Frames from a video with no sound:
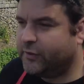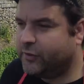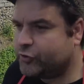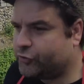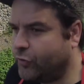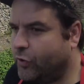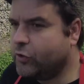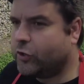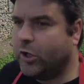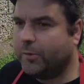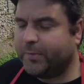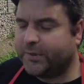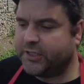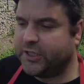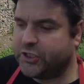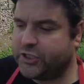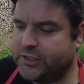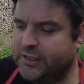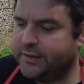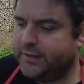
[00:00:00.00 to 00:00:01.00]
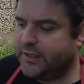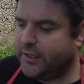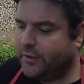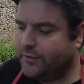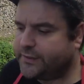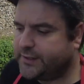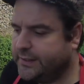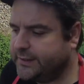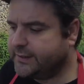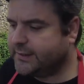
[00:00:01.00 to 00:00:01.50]
strong competition in the
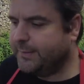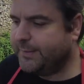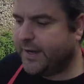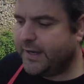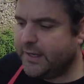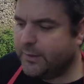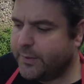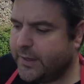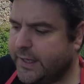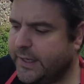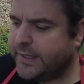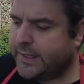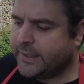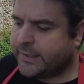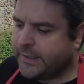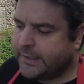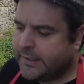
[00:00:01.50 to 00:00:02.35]
youth system anyway,